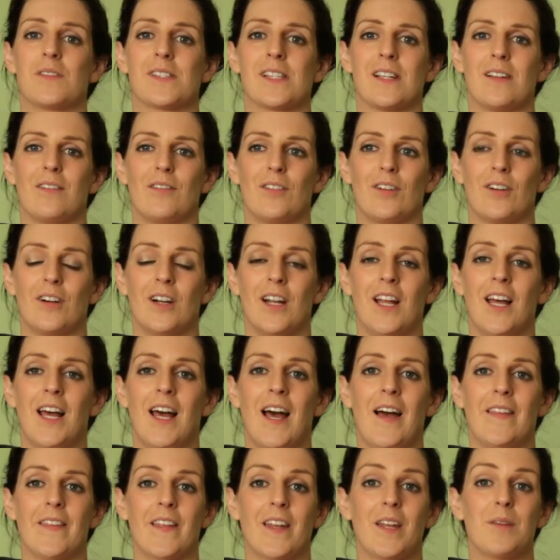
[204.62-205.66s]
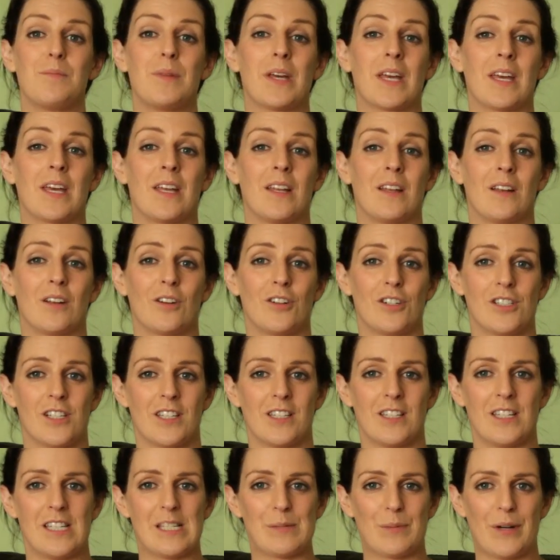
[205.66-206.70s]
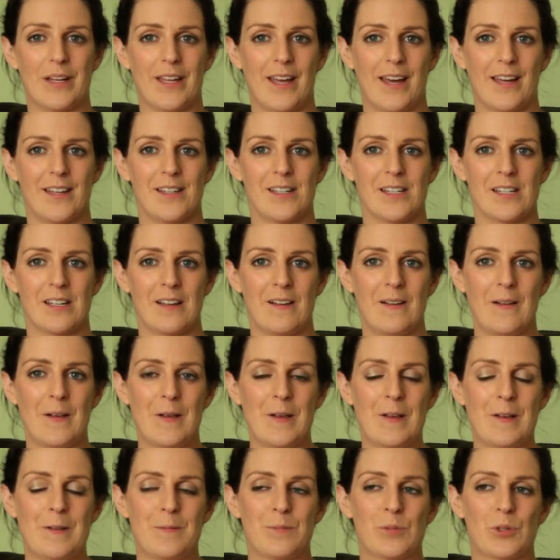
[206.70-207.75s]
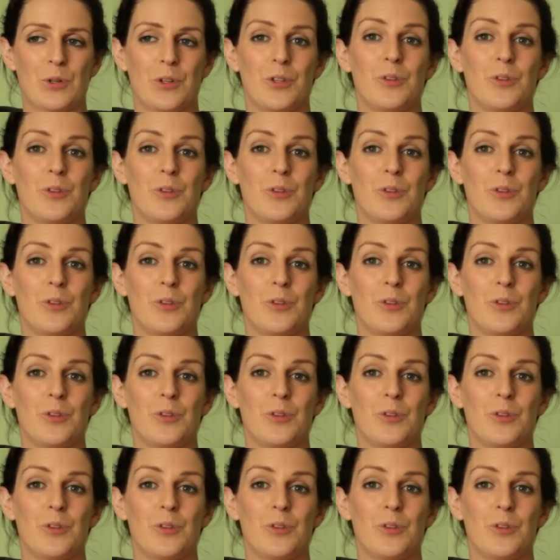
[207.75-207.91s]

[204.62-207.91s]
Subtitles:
of silver, and then I begin cutting these by hand. So I